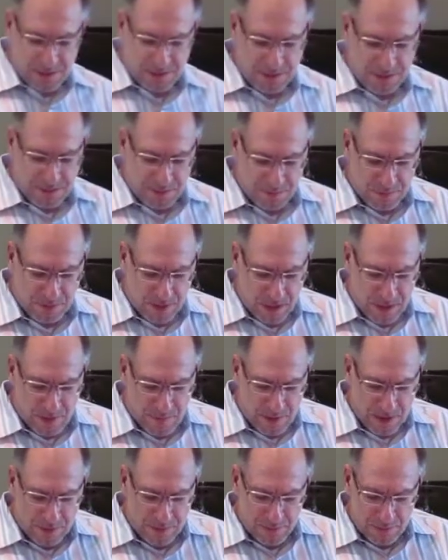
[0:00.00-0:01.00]
Jews
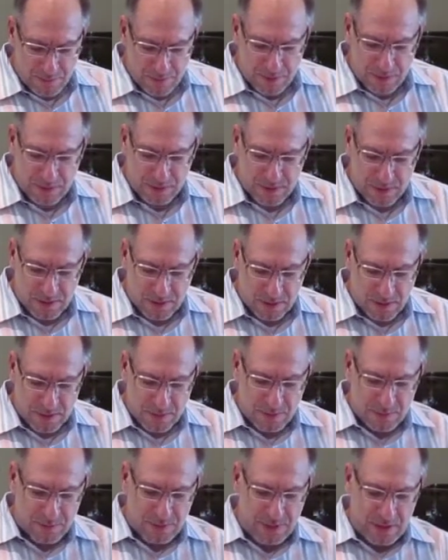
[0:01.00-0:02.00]
around the world
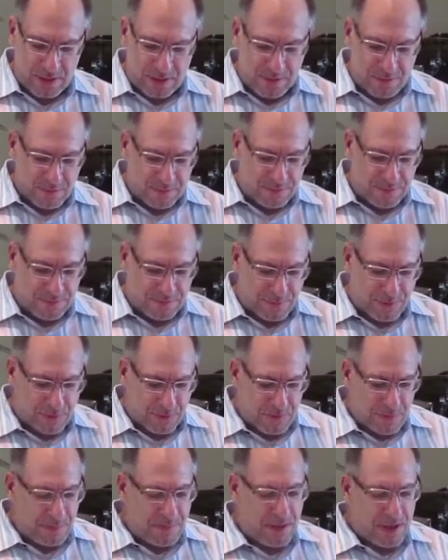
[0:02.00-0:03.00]
were there to
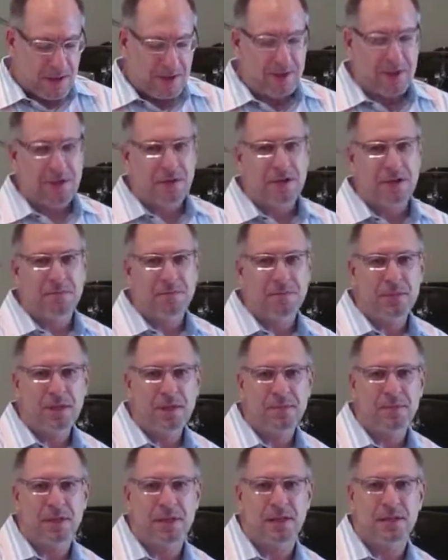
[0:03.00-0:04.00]
affirm their
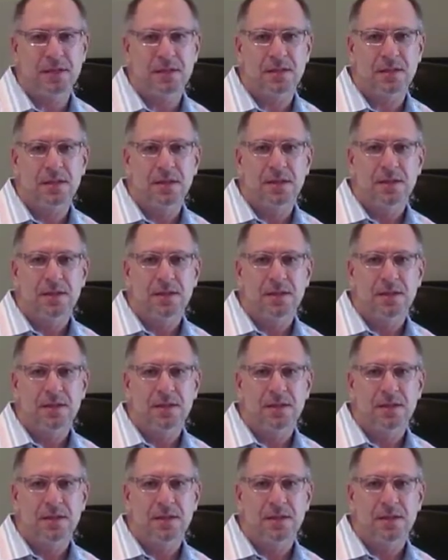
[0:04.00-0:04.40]
commitment